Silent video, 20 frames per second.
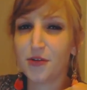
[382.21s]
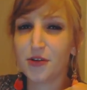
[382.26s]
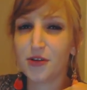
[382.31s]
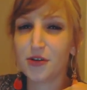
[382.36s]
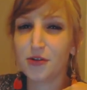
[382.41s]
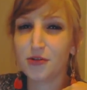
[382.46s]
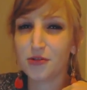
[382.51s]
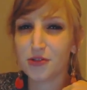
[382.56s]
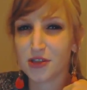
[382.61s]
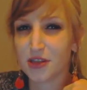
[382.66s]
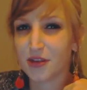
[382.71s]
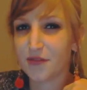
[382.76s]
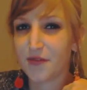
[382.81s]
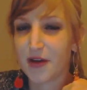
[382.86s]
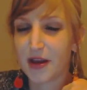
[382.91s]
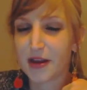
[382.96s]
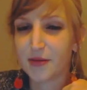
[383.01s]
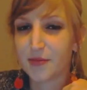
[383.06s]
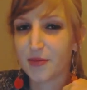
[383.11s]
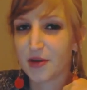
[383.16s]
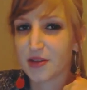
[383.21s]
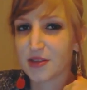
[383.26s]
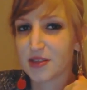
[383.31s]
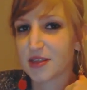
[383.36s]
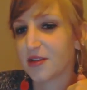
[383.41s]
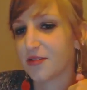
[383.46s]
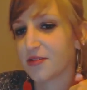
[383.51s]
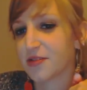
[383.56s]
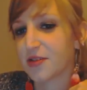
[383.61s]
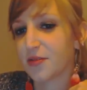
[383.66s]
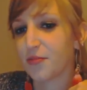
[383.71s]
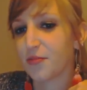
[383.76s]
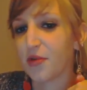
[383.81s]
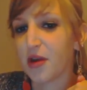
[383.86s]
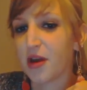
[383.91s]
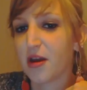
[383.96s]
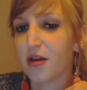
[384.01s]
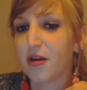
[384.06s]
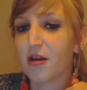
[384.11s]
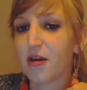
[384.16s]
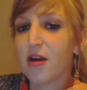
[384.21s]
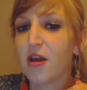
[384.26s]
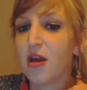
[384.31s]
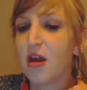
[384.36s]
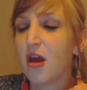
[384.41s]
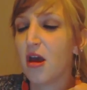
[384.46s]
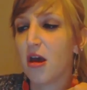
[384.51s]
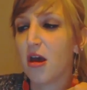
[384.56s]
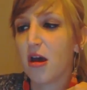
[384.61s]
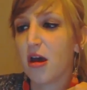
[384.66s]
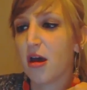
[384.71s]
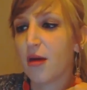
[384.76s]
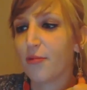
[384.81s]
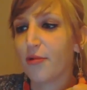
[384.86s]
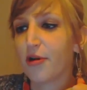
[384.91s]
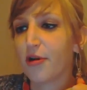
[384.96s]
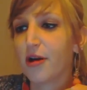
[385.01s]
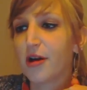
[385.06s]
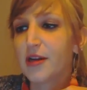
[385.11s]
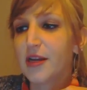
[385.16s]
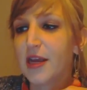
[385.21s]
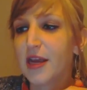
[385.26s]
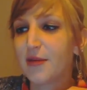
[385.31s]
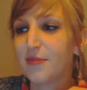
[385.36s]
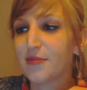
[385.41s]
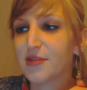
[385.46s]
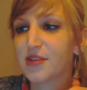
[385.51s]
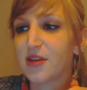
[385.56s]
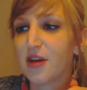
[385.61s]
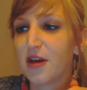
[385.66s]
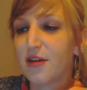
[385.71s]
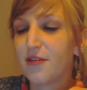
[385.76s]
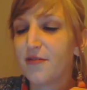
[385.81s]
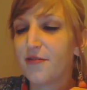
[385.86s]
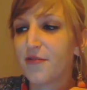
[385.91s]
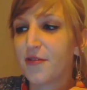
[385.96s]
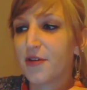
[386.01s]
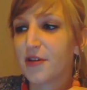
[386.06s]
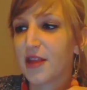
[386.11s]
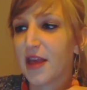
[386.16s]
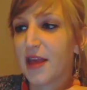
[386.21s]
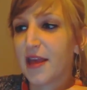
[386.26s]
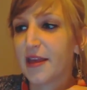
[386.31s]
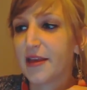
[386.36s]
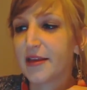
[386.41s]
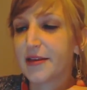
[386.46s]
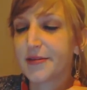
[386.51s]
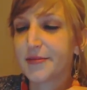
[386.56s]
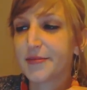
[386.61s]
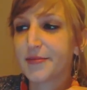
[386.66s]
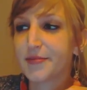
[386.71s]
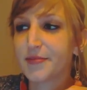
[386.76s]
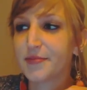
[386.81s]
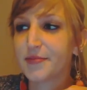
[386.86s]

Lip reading: You can usually find them on sale somewhere or on Amazon for like